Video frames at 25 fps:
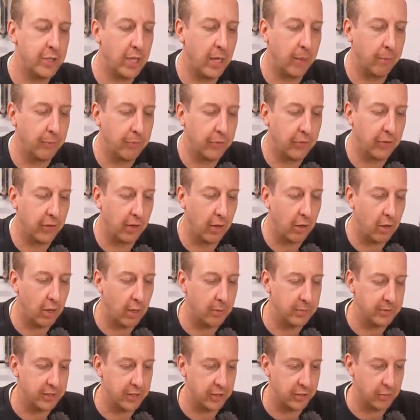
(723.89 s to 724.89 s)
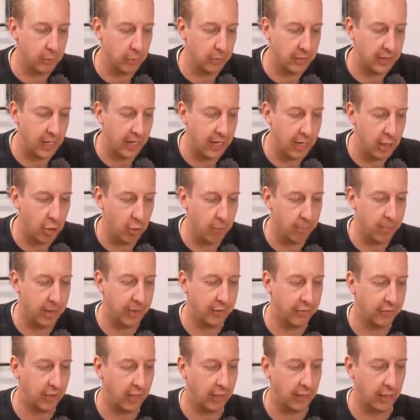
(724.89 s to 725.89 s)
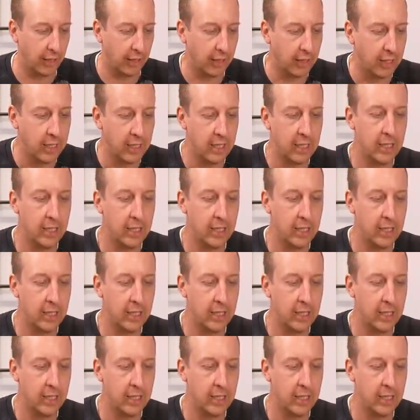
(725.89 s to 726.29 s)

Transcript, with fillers: chip to the high position? Would that help maintain it?